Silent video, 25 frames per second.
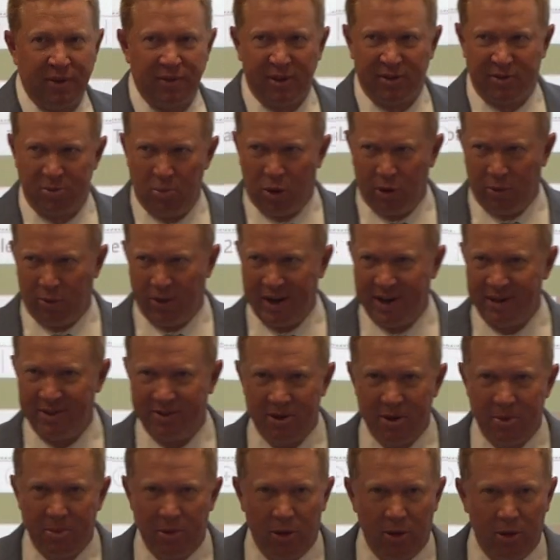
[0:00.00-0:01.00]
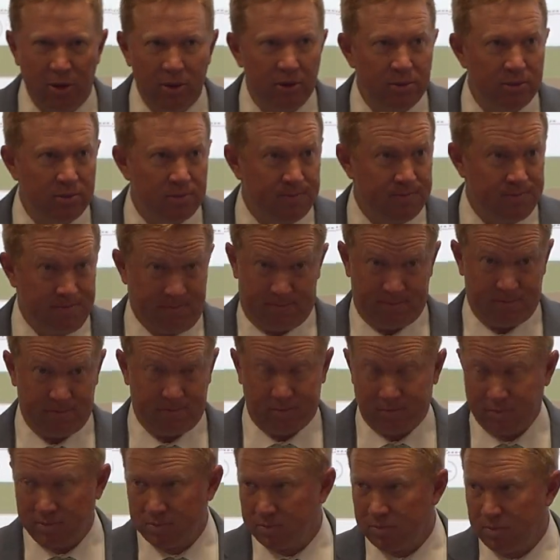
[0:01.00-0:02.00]
that's more reasonable,
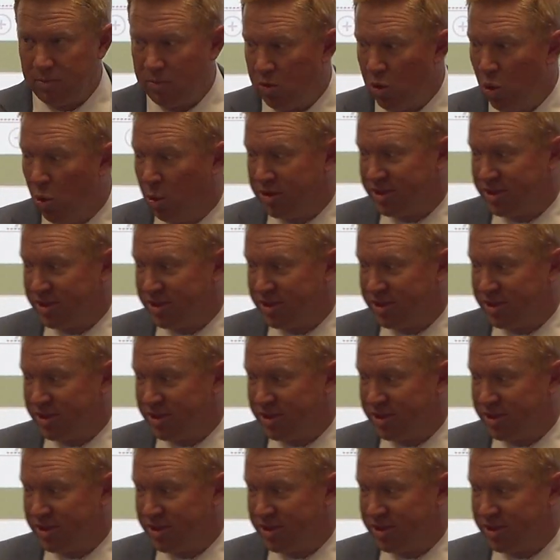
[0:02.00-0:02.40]
or